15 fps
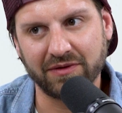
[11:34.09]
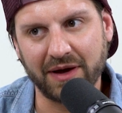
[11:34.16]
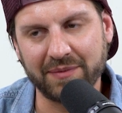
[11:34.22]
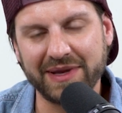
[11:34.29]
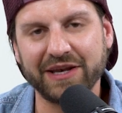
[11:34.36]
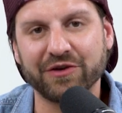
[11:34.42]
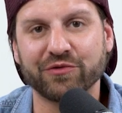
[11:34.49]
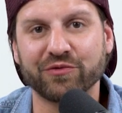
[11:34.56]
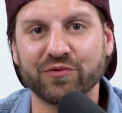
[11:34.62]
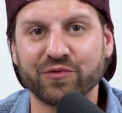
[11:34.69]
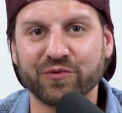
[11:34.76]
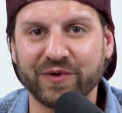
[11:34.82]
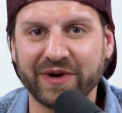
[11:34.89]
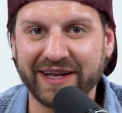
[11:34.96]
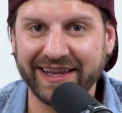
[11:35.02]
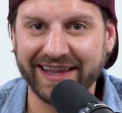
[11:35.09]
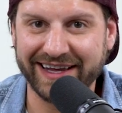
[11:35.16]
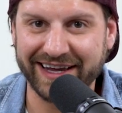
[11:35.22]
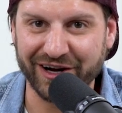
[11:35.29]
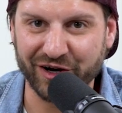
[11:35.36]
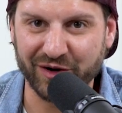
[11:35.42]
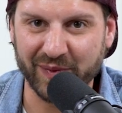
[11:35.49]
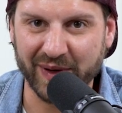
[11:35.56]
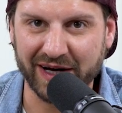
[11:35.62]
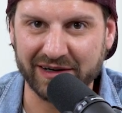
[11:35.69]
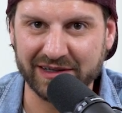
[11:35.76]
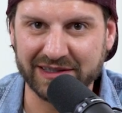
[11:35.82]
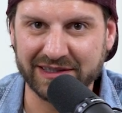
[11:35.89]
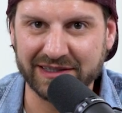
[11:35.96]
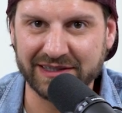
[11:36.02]
I mean, really care
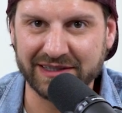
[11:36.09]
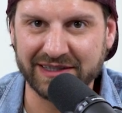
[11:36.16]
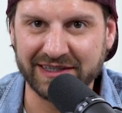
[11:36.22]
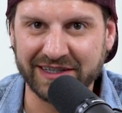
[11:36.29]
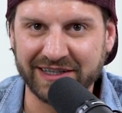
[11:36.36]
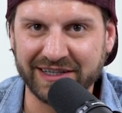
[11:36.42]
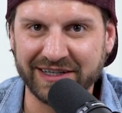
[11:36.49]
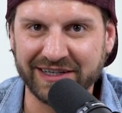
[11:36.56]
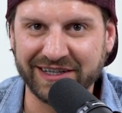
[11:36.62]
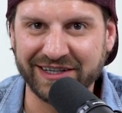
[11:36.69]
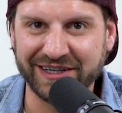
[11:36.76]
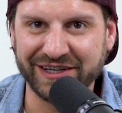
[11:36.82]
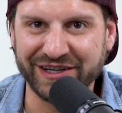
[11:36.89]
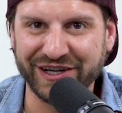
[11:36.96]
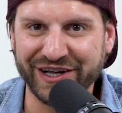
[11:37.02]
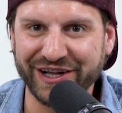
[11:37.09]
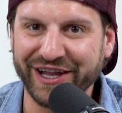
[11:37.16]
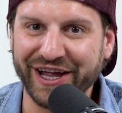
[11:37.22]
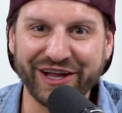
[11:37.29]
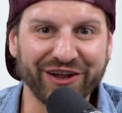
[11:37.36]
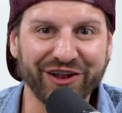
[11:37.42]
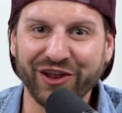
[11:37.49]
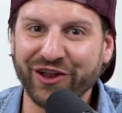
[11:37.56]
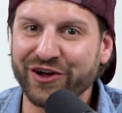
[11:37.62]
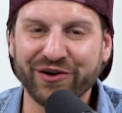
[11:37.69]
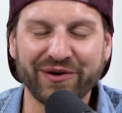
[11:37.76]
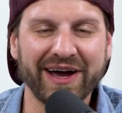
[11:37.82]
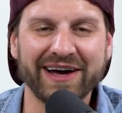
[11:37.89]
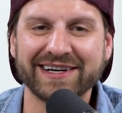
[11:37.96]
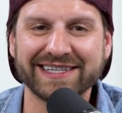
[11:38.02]
about. Like, look
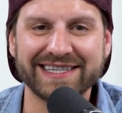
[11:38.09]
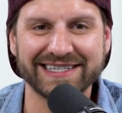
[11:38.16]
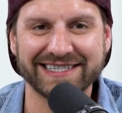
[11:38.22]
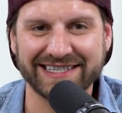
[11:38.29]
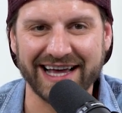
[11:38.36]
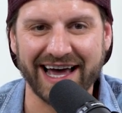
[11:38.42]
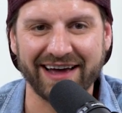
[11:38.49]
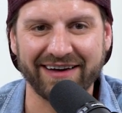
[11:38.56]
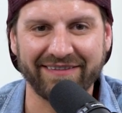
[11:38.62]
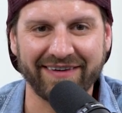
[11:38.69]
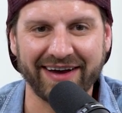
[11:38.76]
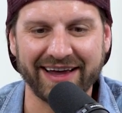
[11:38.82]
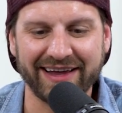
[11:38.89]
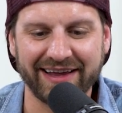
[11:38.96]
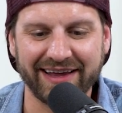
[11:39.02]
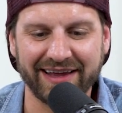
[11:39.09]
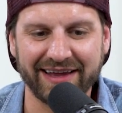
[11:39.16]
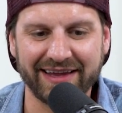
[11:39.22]
around at the set, right?